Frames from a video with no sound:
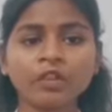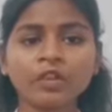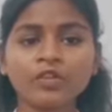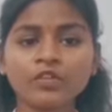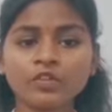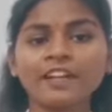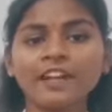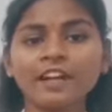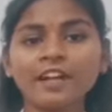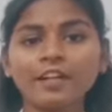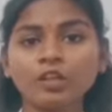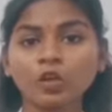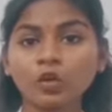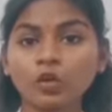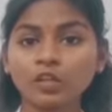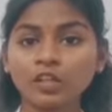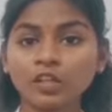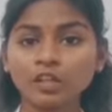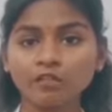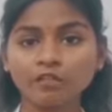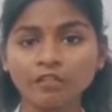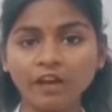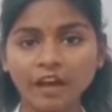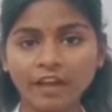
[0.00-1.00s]
There are
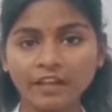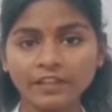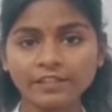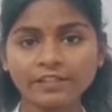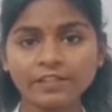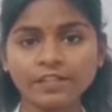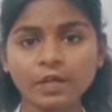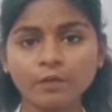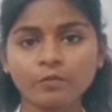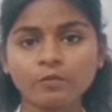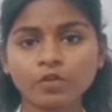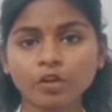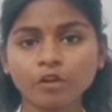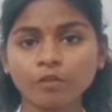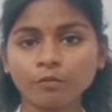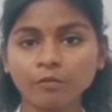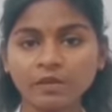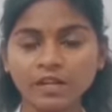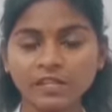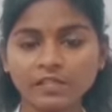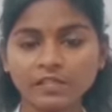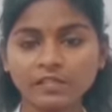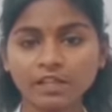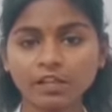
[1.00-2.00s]
total 5 steps of
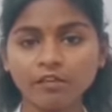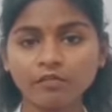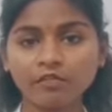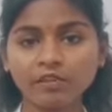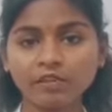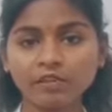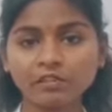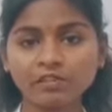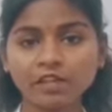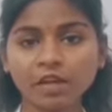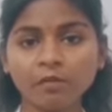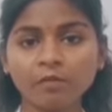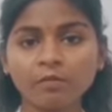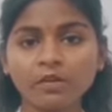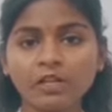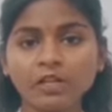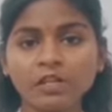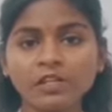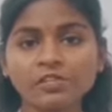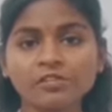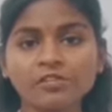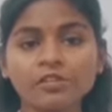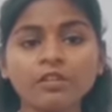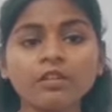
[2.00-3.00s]
breast
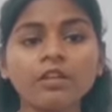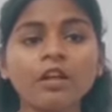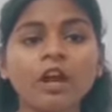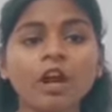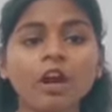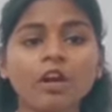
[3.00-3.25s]
self-examination.